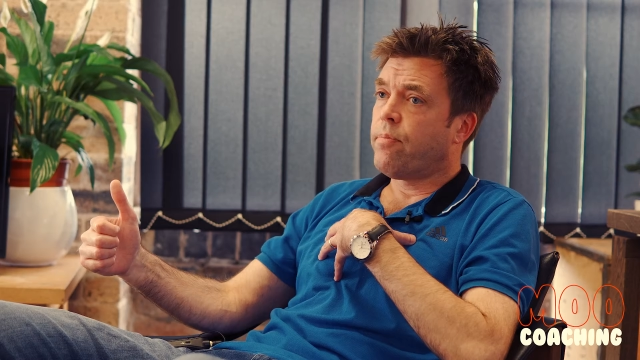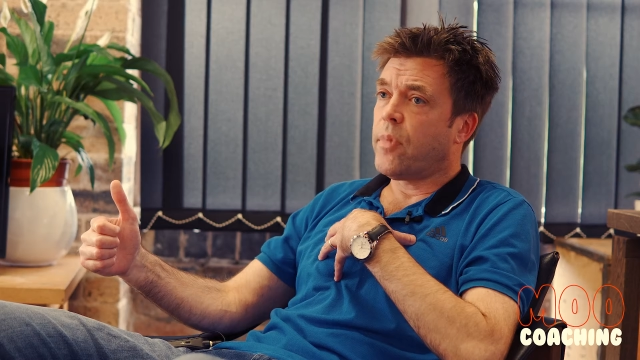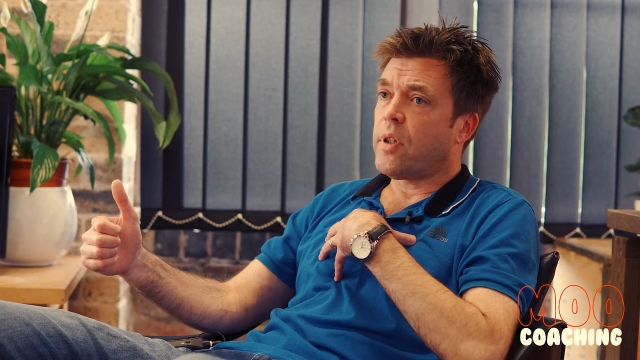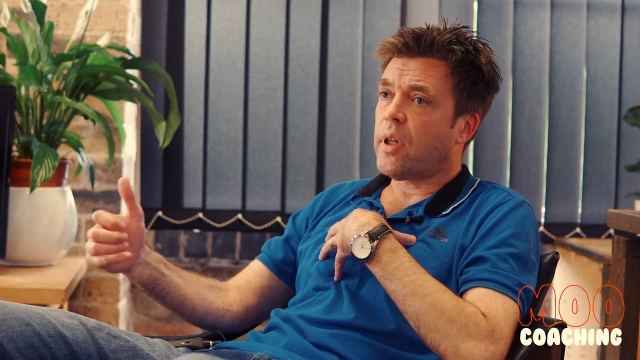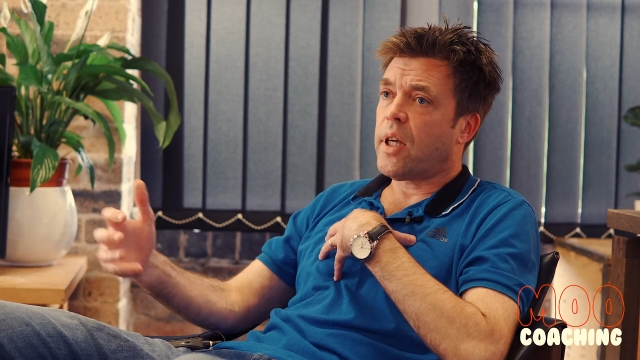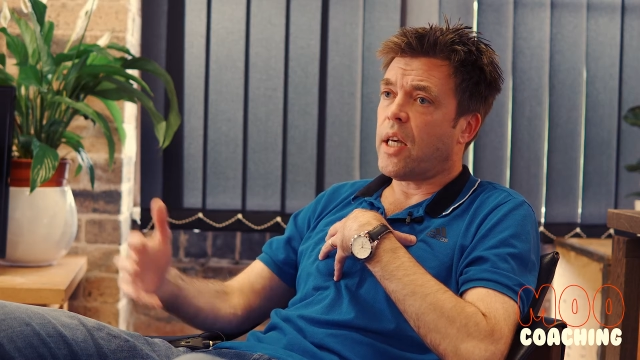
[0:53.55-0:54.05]

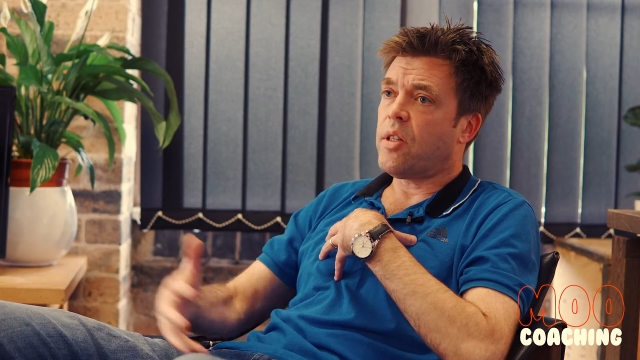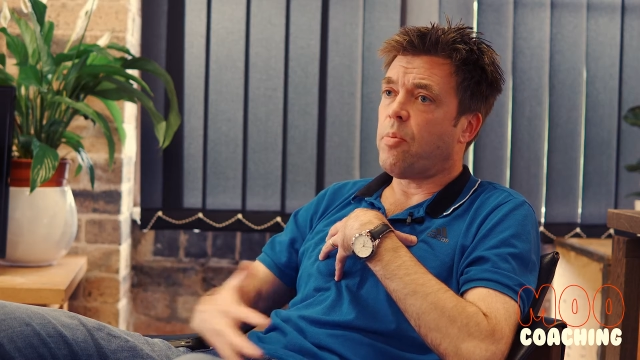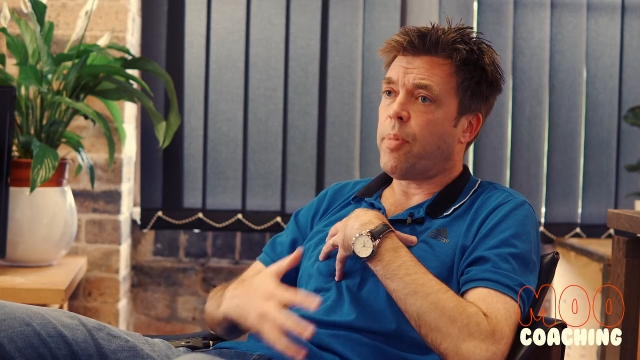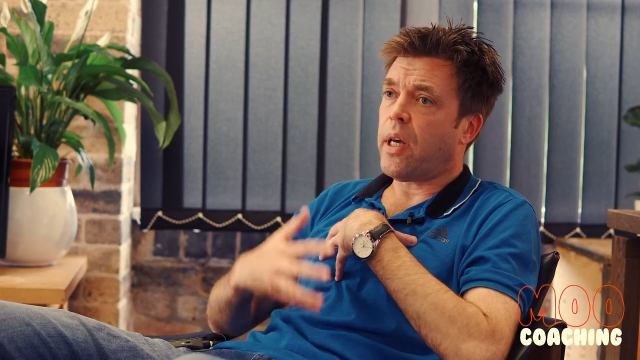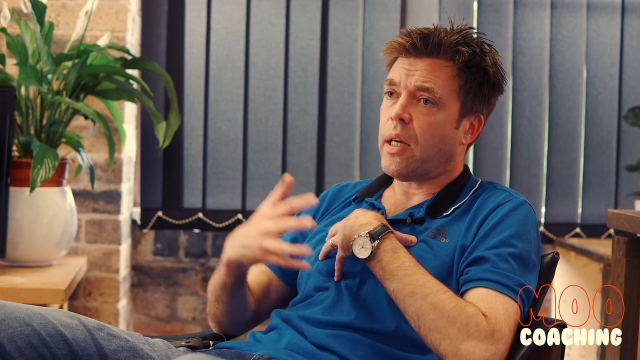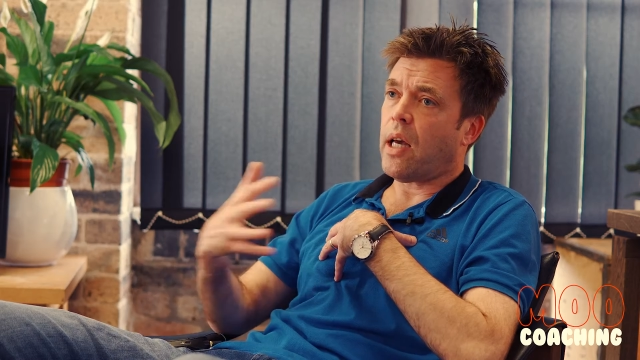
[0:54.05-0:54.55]
It's the key to
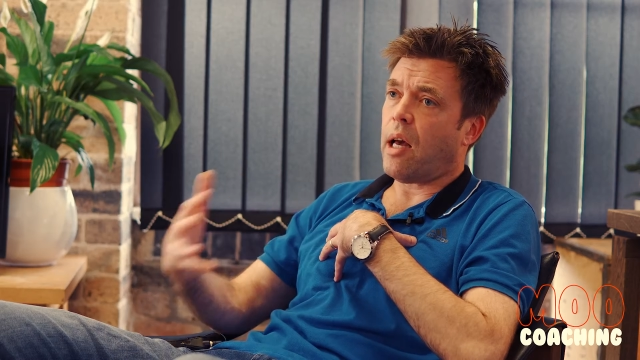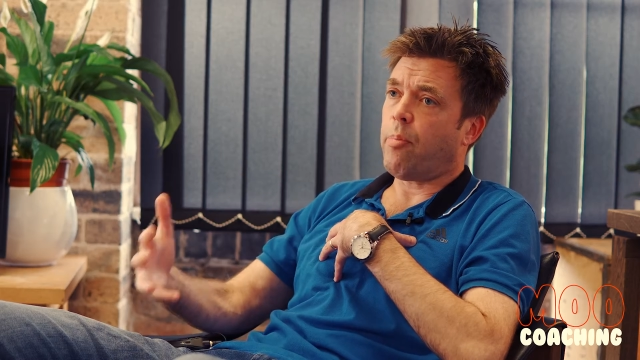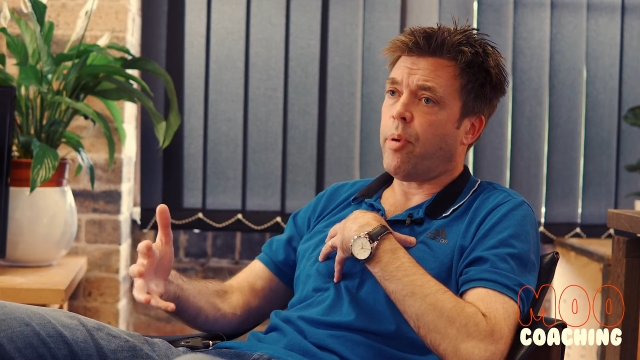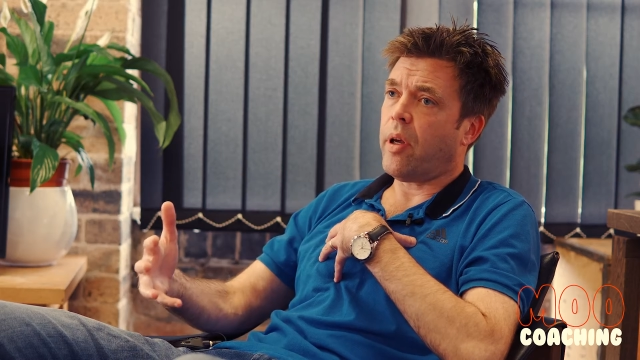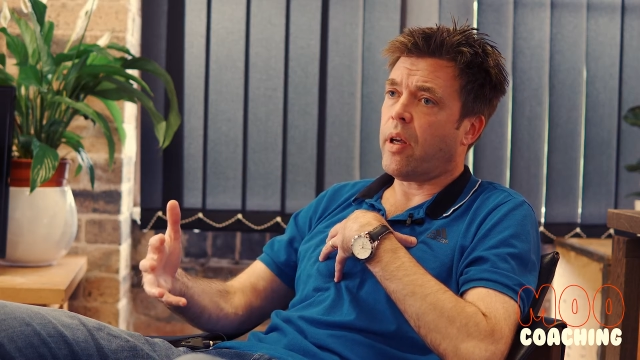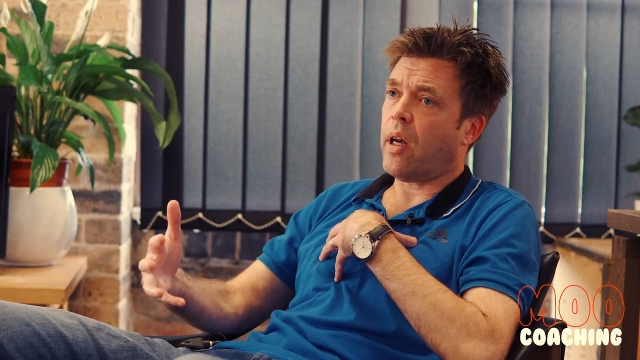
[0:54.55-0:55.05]
being
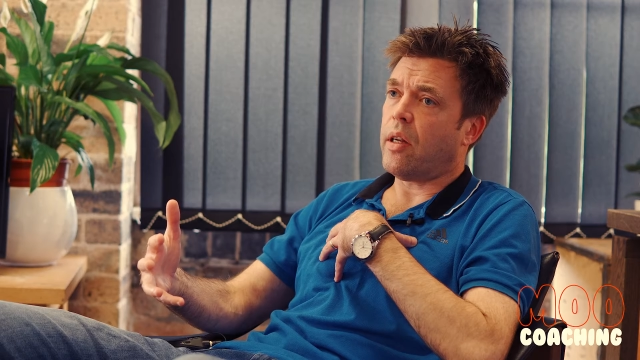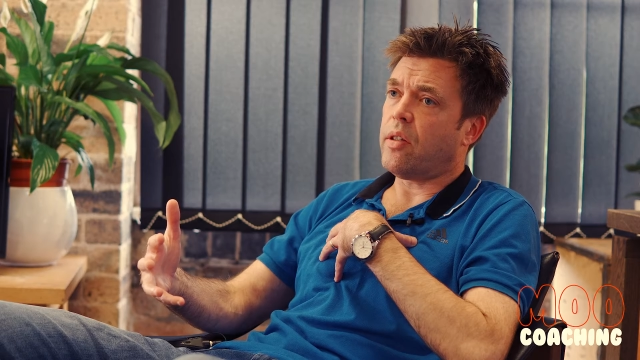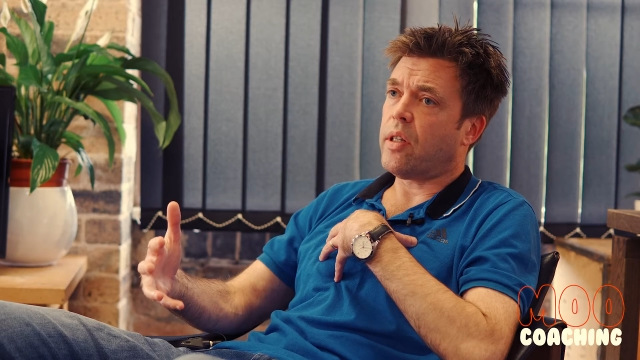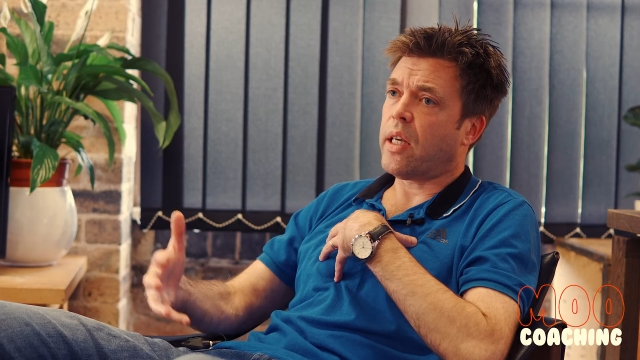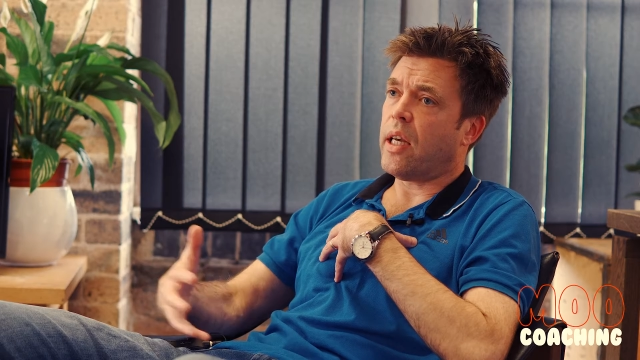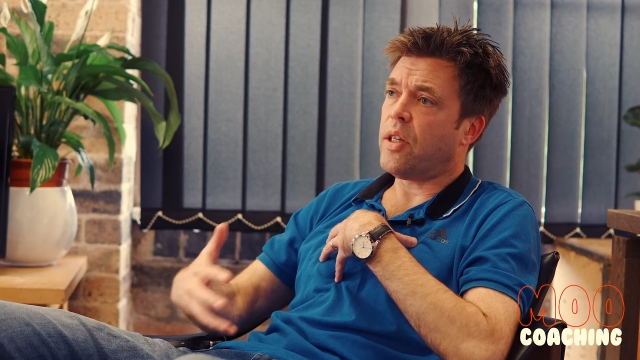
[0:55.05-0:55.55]
happy, and
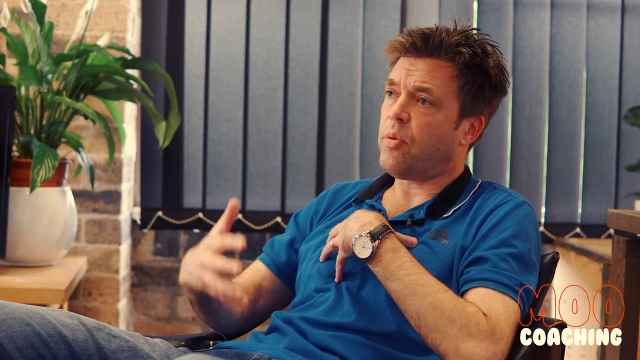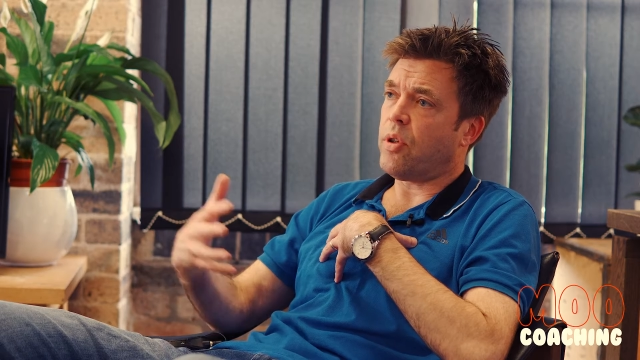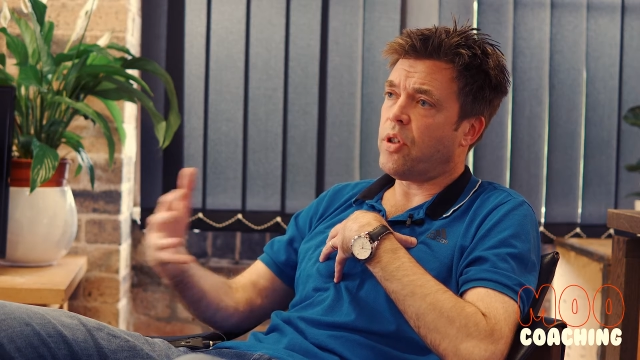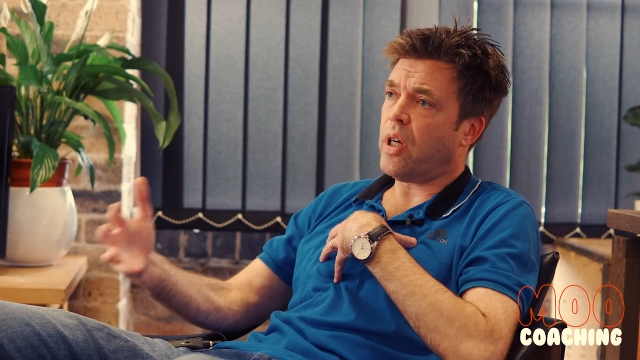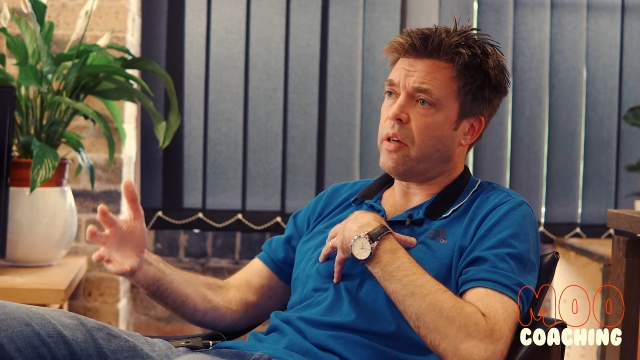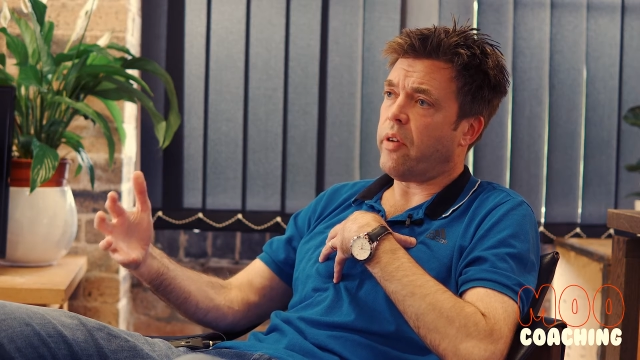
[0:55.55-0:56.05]
it's the key to
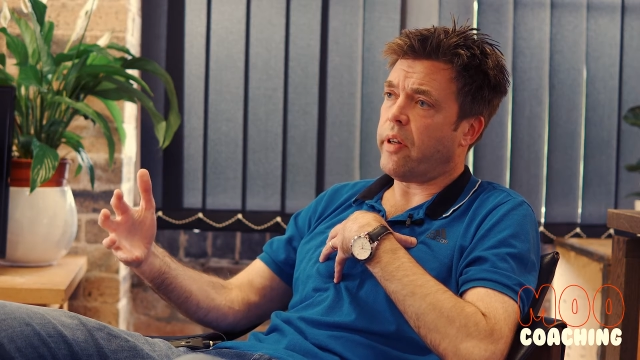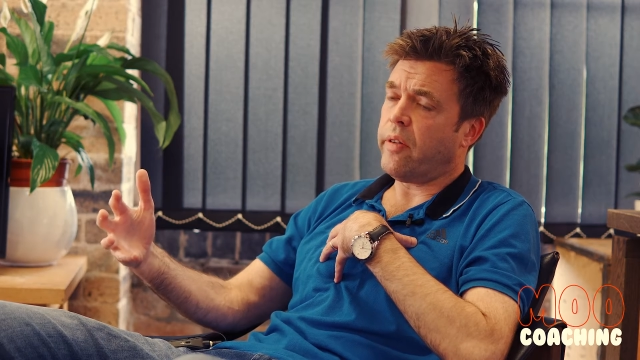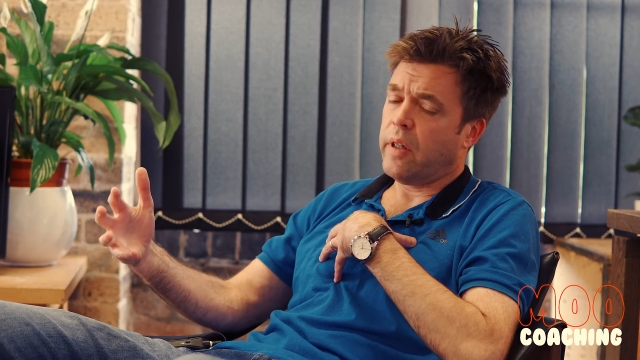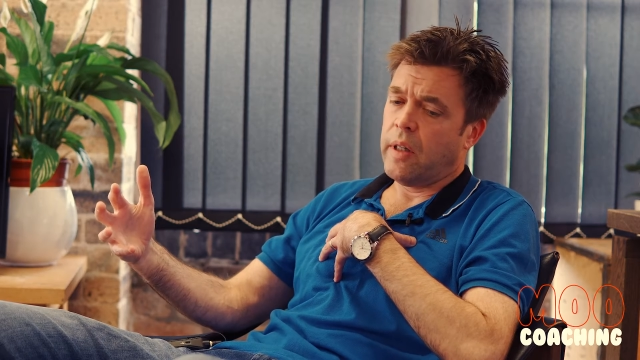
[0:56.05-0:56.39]
achieving.